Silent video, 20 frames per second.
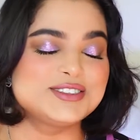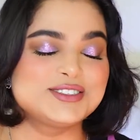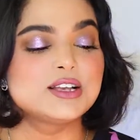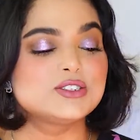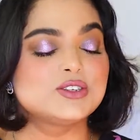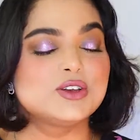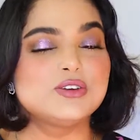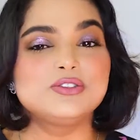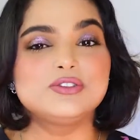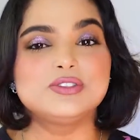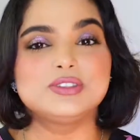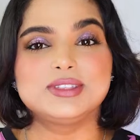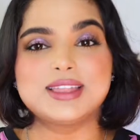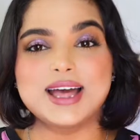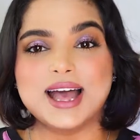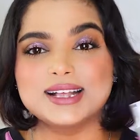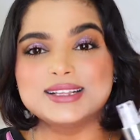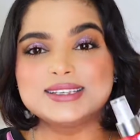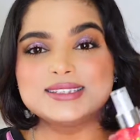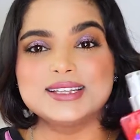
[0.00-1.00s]
So if
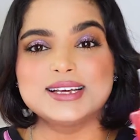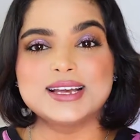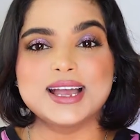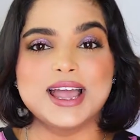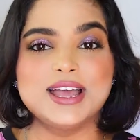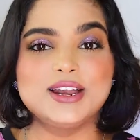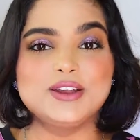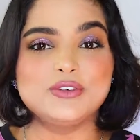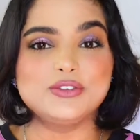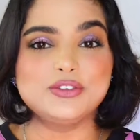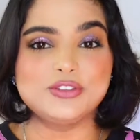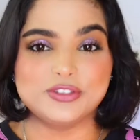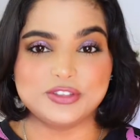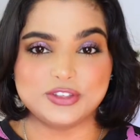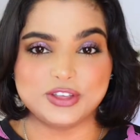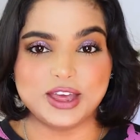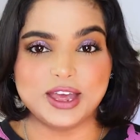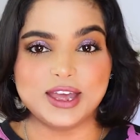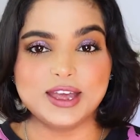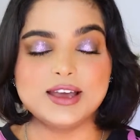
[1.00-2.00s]
that's the kind of
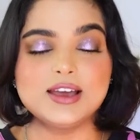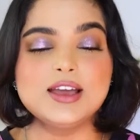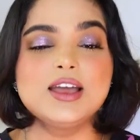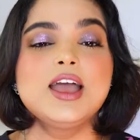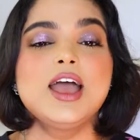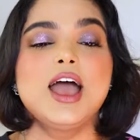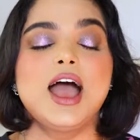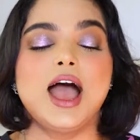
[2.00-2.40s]
thing,